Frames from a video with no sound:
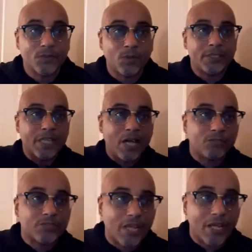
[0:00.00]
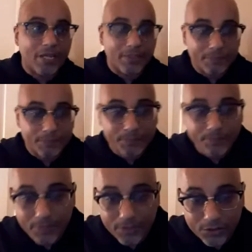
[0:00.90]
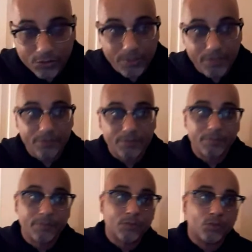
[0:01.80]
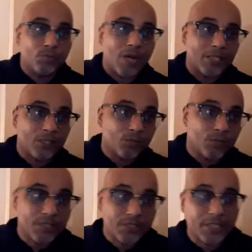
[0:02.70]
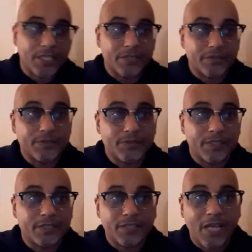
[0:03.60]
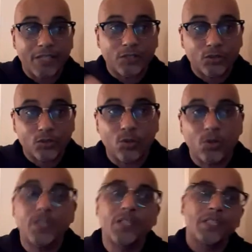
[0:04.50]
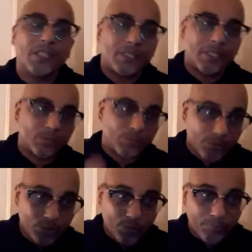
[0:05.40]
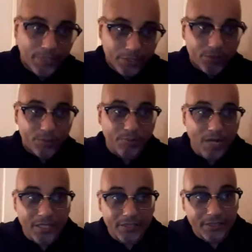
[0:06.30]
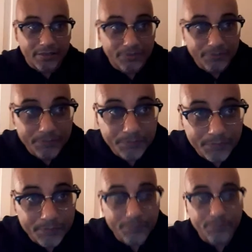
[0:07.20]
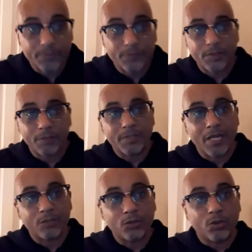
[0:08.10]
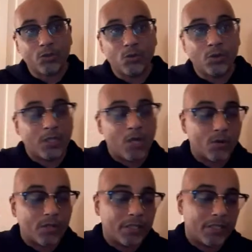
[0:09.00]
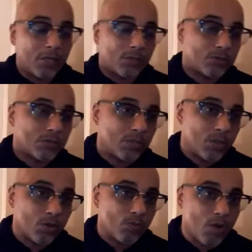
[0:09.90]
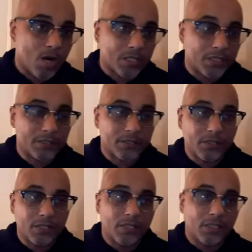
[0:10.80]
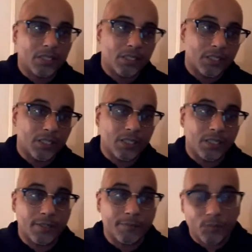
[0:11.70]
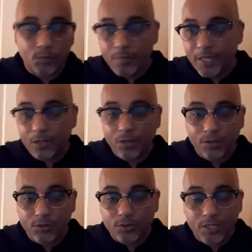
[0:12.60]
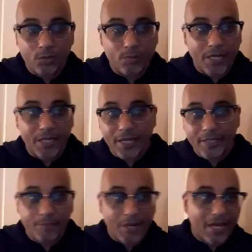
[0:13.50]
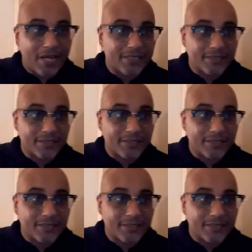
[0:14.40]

On the outside of the street, you buy your real estate. Inside the store, that's where you can place your product. Sometimes you can do it locally. Go to the local market, and you make cake pies.